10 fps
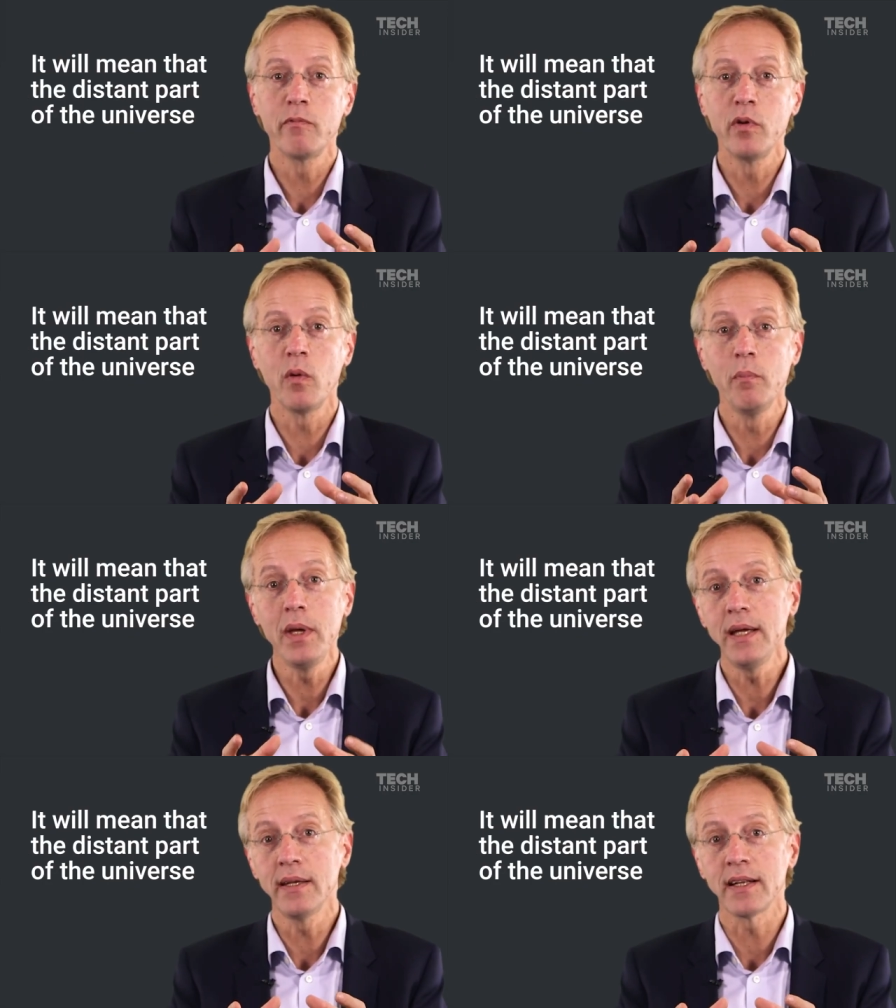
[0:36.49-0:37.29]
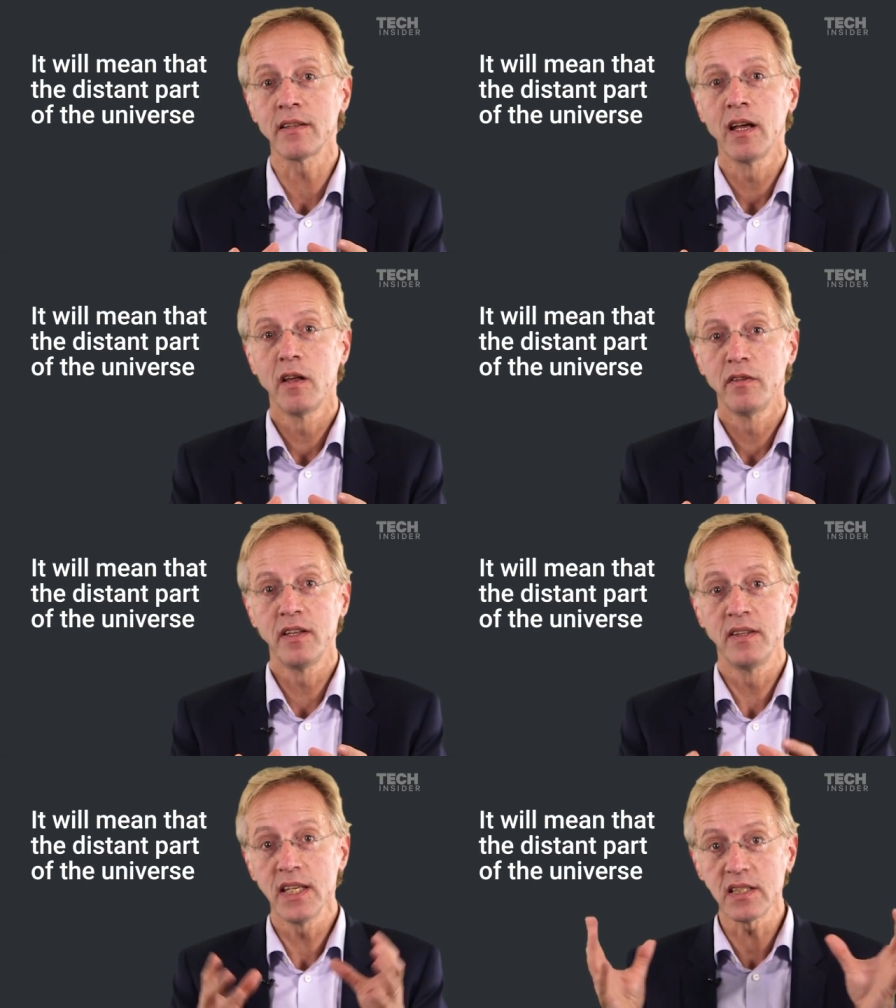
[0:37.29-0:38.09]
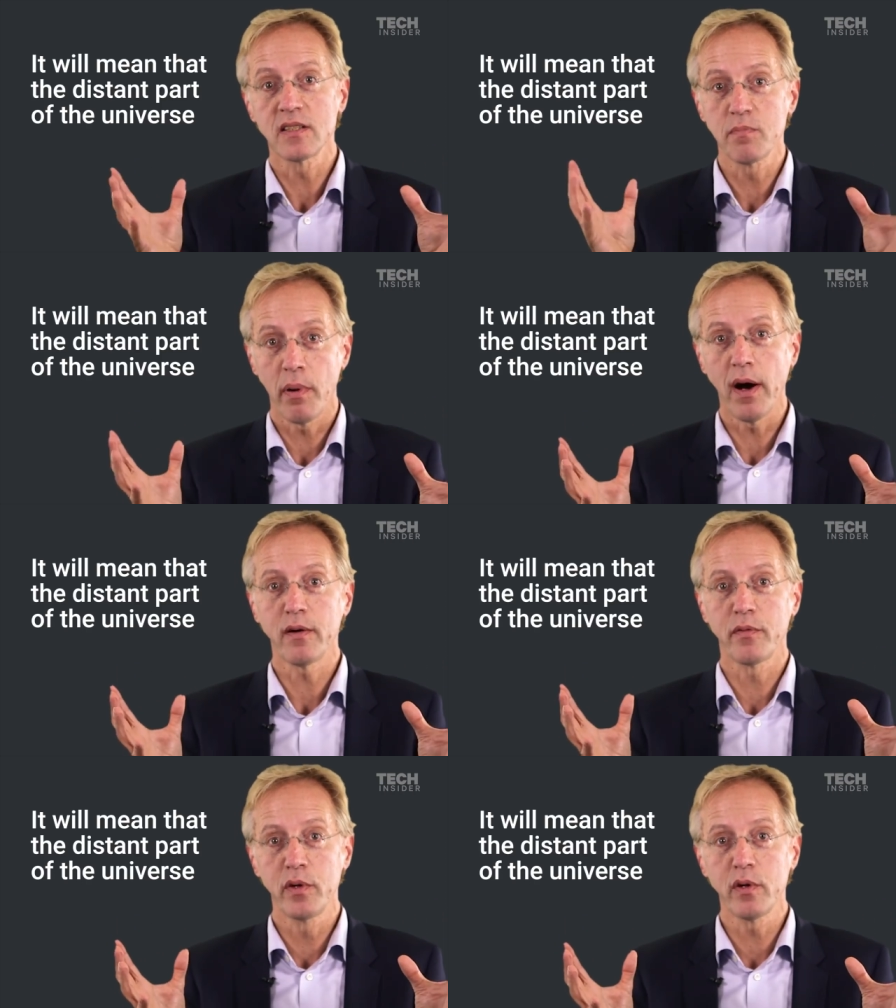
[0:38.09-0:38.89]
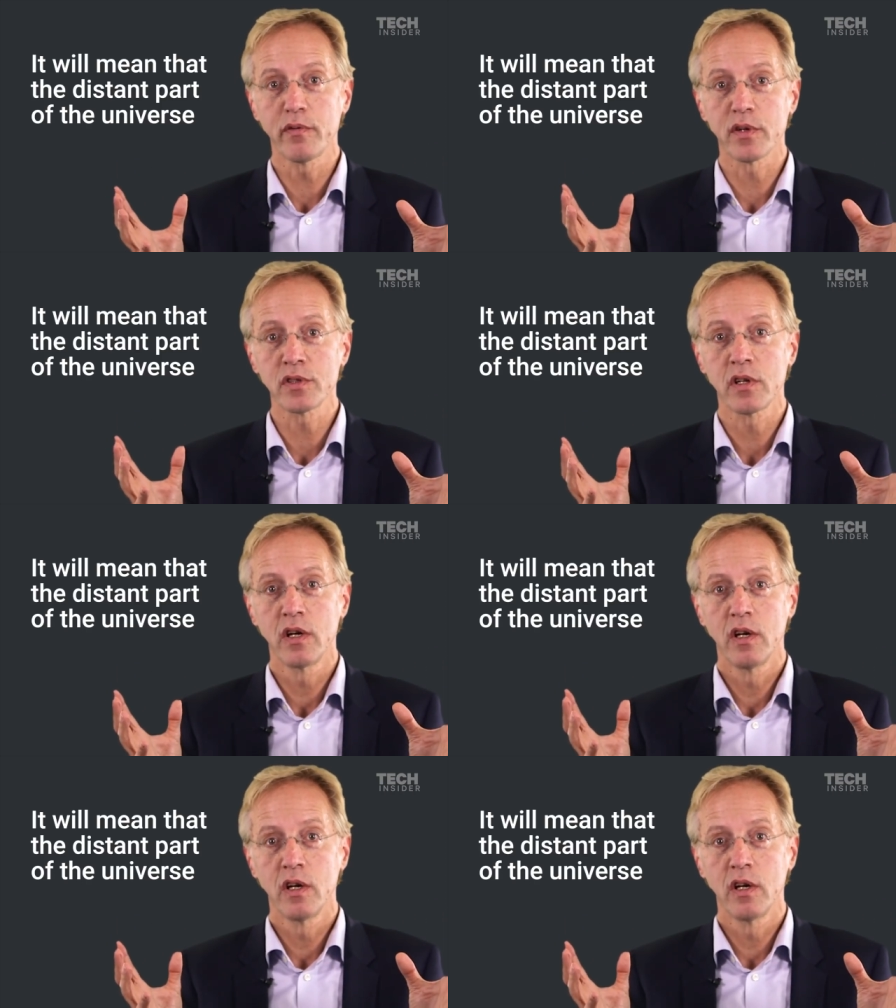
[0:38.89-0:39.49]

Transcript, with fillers: Will mean that the distant part of the universe